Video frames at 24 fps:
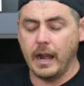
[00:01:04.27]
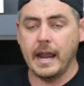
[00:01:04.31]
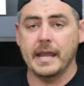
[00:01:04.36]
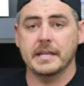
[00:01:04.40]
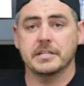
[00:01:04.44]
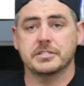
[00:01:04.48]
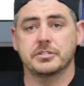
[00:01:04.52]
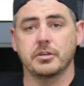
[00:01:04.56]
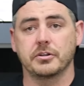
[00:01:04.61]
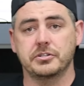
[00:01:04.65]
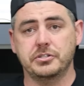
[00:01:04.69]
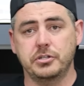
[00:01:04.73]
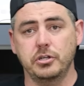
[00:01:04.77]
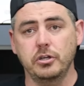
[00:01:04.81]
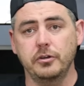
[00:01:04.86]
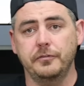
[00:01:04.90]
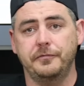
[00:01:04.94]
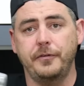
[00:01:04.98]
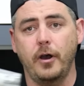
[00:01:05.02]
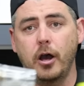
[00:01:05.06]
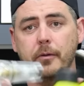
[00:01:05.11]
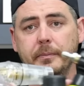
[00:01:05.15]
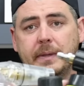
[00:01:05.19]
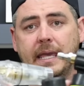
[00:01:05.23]
All right, so
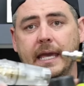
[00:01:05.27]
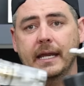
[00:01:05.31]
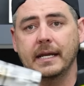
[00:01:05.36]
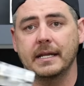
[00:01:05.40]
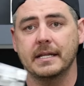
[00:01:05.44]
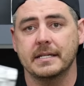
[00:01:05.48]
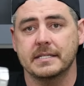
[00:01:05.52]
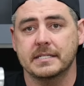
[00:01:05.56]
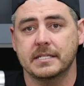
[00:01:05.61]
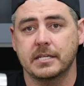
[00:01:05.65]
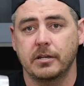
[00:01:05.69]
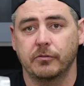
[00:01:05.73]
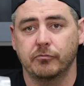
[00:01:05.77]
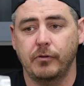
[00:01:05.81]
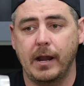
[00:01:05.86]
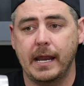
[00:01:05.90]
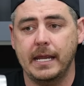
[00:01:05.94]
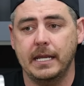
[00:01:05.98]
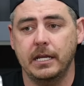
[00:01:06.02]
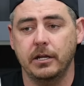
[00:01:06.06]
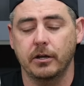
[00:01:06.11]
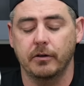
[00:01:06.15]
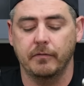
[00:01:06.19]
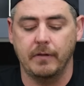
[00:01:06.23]
two foam cannons
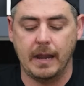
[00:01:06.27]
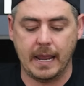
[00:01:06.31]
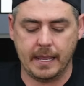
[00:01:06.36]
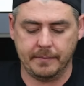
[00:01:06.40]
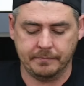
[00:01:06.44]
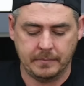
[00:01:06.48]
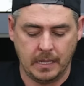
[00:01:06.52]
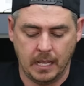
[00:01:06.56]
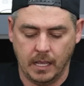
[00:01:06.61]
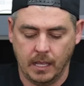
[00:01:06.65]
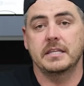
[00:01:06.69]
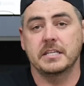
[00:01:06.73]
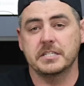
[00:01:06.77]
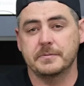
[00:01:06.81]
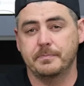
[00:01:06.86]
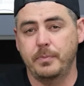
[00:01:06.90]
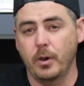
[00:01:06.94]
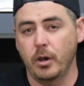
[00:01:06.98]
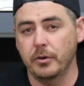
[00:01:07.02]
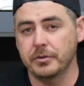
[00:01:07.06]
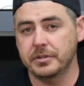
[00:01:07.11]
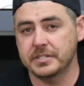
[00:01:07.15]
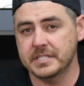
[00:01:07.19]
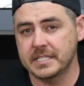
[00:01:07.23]
right here, right? These
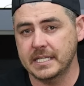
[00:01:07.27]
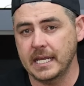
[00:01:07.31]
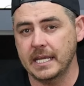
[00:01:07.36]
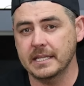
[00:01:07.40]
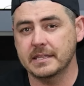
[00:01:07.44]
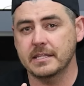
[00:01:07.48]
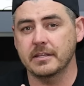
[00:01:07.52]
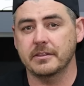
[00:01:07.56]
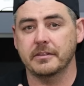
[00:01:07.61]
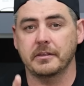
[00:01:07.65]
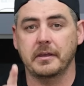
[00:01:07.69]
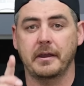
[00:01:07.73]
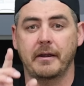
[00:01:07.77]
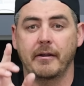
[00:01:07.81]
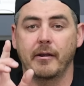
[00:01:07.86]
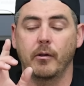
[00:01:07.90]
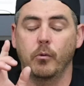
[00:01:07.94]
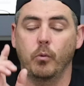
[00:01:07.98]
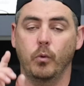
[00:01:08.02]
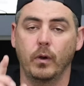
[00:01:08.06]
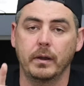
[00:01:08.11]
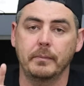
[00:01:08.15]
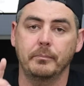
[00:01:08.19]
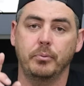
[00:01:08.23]
both state that they
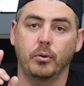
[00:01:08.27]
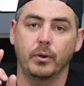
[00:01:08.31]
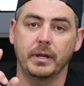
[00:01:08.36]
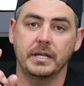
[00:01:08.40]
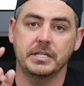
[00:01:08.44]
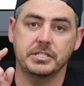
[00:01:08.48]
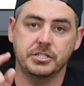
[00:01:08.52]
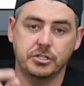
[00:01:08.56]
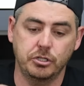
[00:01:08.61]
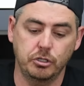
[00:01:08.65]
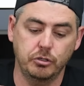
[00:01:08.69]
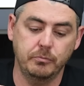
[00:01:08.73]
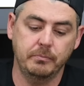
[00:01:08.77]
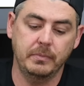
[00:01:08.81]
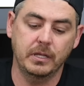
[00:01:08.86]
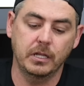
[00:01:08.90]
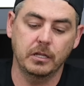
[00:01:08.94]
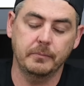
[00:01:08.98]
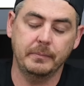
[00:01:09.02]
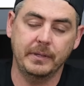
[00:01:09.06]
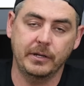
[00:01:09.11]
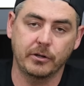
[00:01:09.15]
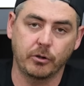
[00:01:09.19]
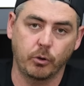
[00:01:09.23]
are a 1.2
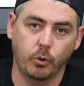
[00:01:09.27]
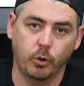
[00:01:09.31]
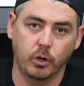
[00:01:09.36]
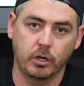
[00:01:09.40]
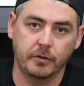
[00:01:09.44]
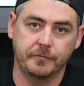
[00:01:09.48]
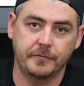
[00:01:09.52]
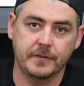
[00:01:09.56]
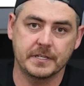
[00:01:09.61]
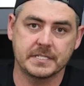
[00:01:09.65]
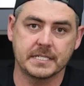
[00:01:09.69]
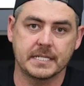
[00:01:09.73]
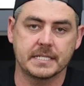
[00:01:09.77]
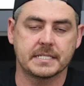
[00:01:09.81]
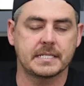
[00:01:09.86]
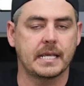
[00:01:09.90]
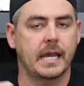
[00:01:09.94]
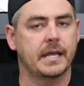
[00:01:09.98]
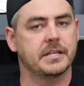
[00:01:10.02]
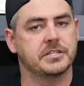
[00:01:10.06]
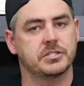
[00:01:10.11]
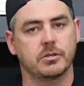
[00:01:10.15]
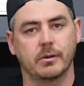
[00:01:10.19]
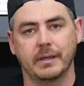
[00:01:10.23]
millimeter orifice
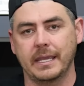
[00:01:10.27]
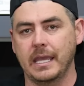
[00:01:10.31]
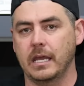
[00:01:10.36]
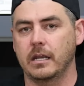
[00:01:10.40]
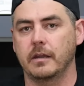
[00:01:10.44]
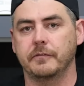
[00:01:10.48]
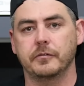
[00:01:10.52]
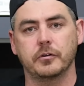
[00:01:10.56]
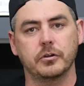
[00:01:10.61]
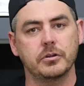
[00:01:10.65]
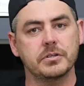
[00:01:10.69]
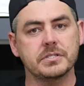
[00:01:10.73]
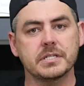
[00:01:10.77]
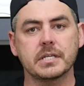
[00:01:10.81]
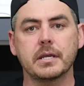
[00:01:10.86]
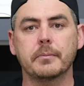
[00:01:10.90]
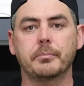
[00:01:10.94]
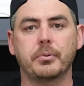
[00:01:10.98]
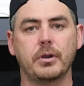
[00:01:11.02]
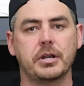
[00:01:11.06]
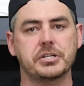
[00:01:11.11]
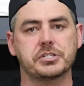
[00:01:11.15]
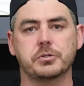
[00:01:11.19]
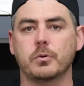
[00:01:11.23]
inside. So again, if you're using
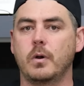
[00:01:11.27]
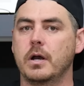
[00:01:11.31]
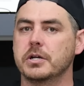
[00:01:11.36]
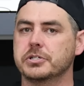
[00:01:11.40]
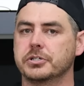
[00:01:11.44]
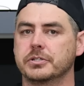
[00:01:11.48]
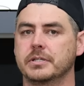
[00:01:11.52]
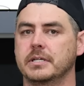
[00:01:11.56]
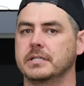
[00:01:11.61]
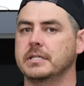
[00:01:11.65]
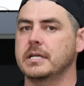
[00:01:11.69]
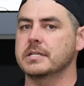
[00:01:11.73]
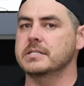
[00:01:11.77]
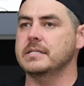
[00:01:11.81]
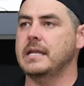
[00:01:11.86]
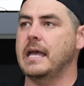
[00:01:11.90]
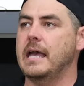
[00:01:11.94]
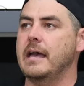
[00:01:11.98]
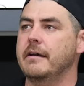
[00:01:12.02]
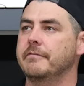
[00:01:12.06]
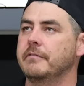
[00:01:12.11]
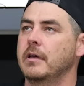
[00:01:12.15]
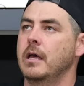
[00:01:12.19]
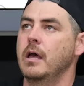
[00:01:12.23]
a pressure washer that
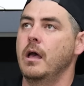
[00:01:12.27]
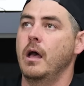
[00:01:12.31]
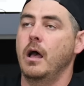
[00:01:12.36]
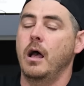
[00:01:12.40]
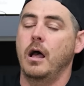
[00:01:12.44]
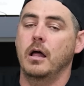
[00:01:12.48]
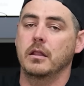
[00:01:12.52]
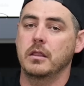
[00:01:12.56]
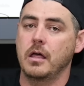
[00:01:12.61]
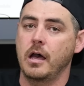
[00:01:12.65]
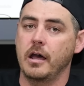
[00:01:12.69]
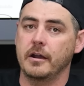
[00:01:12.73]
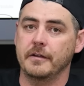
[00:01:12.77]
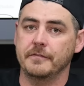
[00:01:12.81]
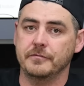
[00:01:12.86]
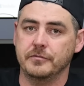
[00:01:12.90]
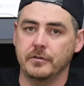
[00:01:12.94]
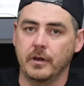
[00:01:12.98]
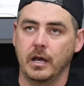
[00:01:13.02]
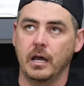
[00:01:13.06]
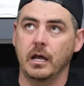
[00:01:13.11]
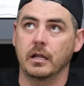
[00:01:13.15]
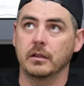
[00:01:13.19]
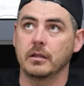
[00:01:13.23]
doesn't have a lot
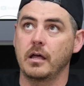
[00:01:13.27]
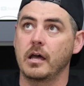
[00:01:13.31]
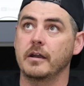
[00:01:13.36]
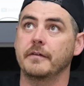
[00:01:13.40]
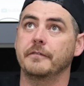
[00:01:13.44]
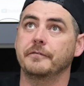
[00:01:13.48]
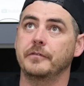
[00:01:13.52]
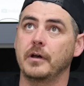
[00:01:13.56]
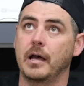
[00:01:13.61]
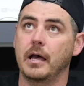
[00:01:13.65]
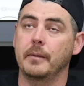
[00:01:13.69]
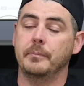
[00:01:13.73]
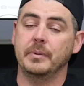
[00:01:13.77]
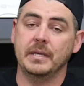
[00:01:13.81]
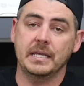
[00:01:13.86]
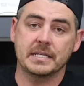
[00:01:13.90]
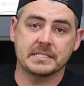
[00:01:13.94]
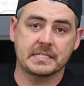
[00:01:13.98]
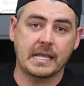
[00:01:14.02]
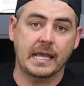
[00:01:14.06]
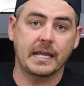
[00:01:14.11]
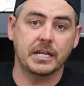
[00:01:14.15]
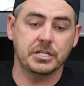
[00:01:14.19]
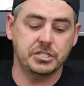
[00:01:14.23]
of
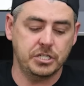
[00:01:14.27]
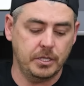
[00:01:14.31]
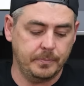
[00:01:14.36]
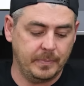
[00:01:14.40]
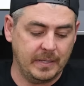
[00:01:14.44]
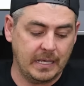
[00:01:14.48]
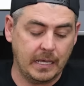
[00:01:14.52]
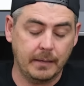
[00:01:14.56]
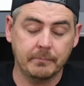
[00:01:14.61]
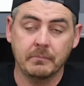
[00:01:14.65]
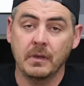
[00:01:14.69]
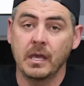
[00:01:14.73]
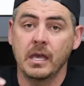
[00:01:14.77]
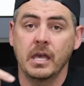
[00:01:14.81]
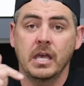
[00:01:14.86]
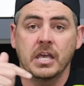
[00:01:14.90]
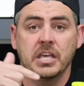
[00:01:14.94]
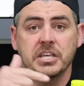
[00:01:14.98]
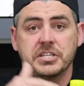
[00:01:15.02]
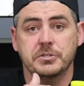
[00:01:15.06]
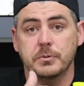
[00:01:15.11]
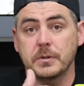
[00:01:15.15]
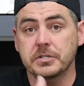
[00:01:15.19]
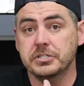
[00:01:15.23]
PSI and GPM,
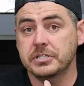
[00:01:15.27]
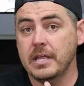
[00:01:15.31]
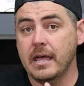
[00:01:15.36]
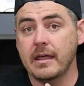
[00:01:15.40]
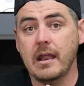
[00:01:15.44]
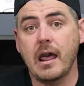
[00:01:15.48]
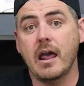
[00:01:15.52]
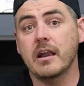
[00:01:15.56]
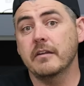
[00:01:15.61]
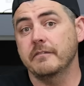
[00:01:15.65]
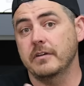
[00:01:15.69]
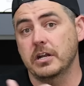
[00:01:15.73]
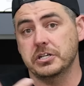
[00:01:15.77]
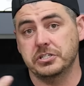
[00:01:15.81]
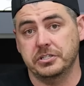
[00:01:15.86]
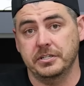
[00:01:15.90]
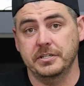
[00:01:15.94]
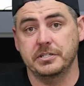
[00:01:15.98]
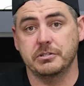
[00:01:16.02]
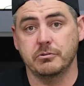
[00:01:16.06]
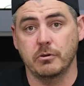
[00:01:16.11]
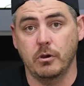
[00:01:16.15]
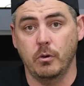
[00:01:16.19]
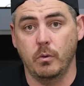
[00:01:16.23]
switch that out
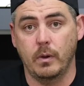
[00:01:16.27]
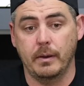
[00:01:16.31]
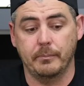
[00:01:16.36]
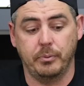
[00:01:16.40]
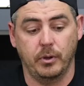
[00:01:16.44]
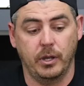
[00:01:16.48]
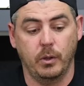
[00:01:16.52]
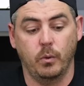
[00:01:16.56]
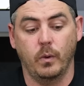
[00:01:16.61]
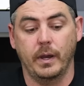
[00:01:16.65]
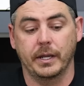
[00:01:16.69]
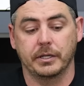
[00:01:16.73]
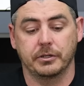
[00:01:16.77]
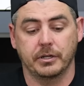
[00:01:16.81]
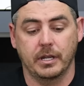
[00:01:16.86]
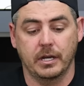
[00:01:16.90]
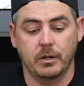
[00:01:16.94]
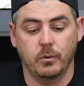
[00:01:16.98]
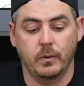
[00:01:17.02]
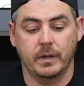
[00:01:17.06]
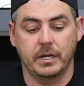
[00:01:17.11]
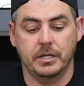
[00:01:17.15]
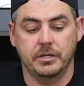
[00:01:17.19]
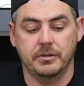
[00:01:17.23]
eventually to a 1.1. You're
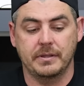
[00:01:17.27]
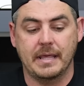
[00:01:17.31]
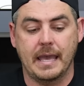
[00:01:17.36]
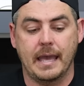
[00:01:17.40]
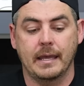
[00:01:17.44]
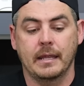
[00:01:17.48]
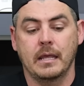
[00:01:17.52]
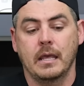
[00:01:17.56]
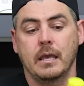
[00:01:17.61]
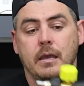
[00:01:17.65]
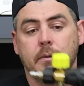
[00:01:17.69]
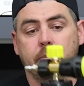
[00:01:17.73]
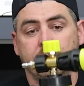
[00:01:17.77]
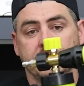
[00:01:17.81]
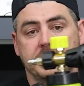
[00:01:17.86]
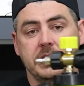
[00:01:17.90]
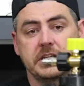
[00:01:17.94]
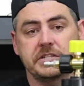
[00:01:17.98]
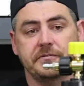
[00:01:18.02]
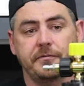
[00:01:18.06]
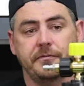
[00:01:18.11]
gonna wanna do that. But